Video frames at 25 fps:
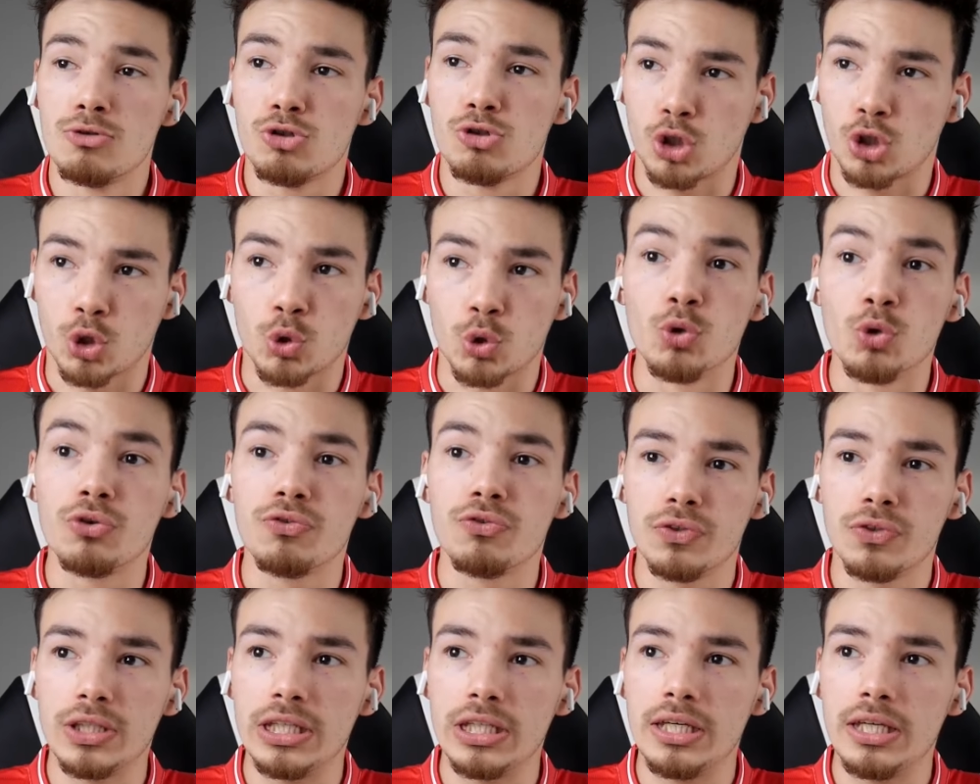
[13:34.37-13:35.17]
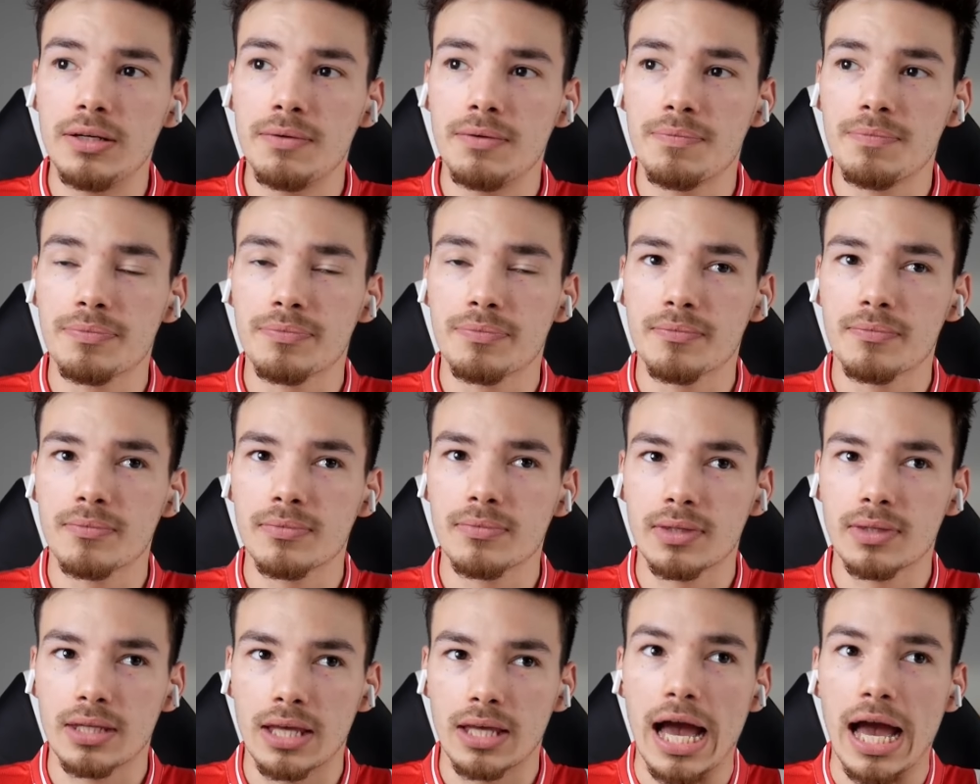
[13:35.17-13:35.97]
Truthfully,
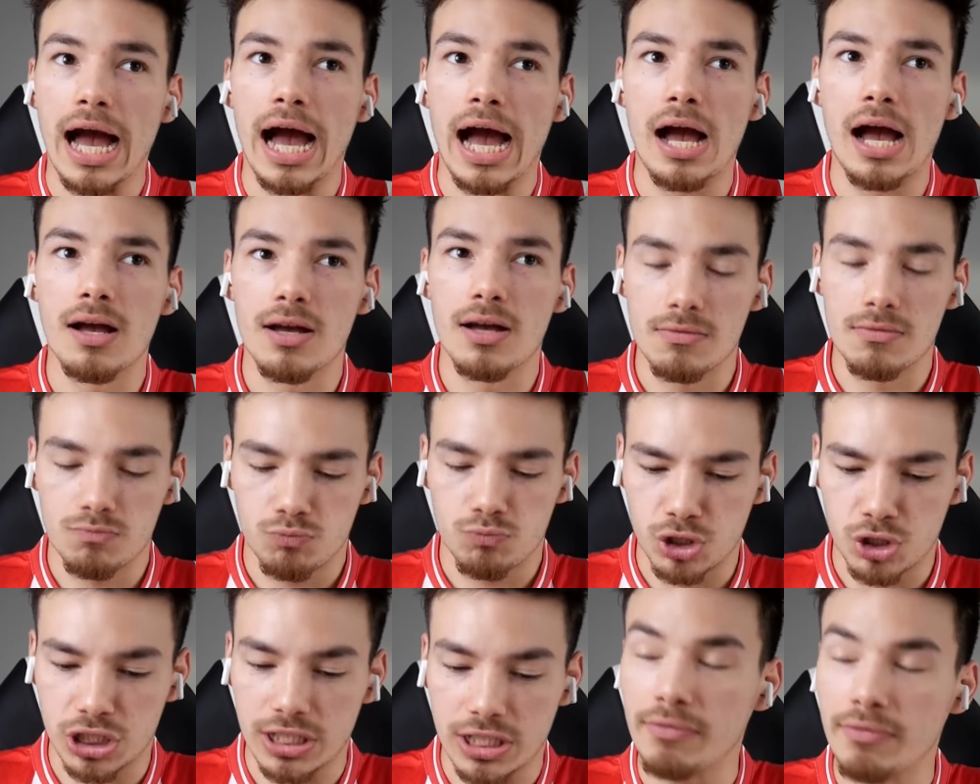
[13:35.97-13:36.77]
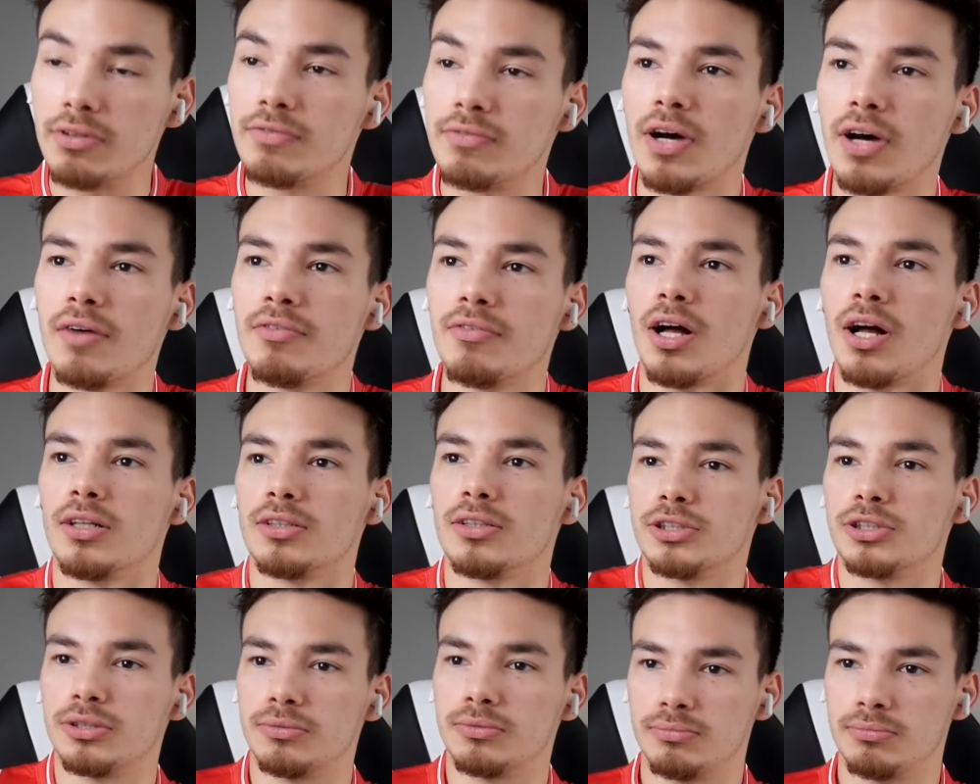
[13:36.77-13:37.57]

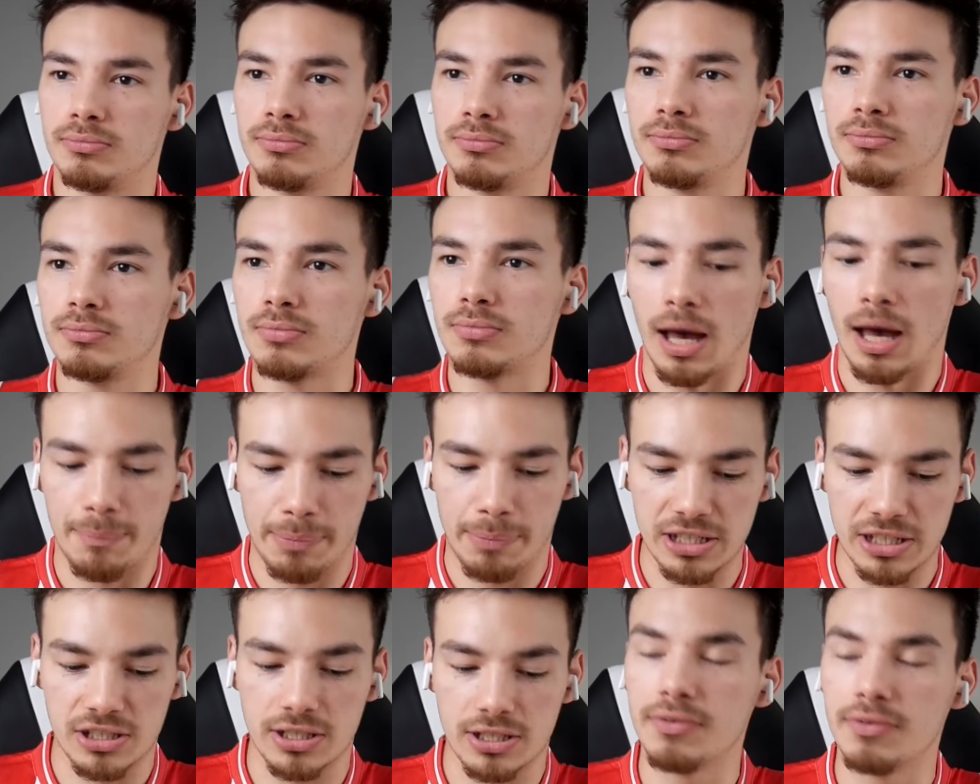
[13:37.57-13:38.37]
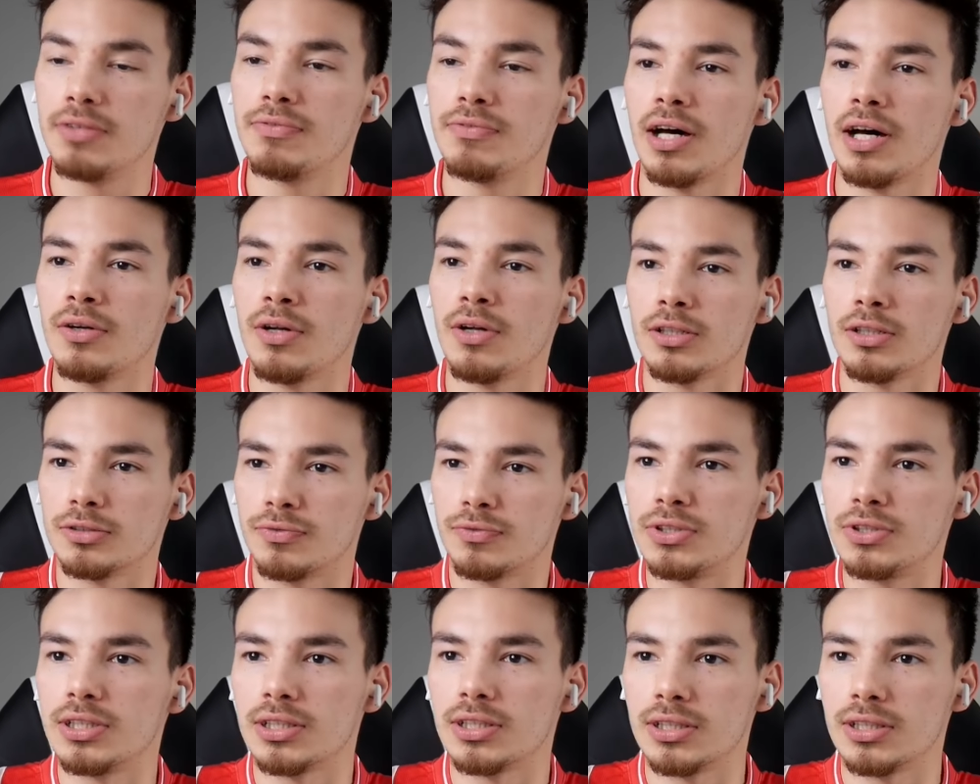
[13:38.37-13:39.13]
$75. I pay $75 for